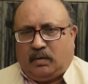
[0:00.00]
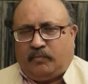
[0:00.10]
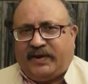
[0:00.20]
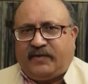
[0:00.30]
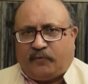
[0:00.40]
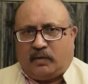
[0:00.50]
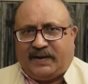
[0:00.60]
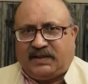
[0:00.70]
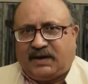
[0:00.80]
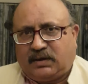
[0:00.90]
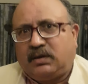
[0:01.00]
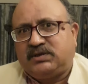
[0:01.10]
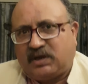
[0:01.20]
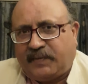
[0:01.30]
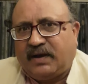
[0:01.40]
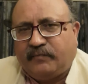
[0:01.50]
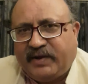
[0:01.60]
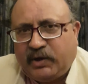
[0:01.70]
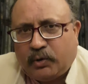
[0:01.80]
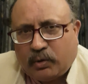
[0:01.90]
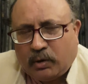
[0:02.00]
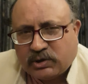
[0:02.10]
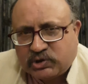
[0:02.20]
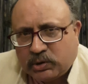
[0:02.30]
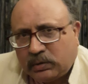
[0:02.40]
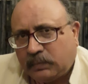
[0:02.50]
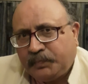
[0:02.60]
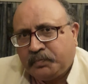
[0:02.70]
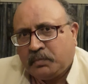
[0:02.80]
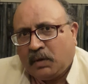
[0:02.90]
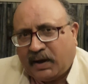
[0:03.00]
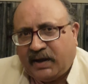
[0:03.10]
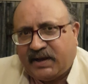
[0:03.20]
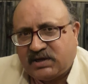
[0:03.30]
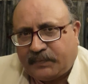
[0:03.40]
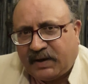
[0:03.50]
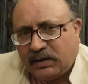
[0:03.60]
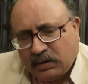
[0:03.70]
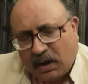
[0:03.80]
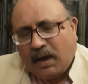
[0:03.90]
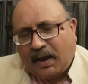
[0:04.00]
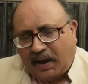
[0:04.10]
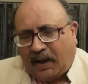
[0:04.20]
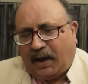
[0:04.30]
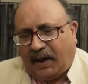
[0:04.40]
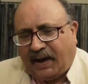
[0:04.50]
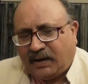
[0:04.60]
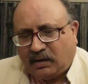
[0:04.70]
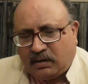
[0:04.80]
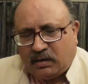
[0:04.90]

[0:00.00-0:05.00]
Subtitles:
wait for my that Japan video also, India Japan, and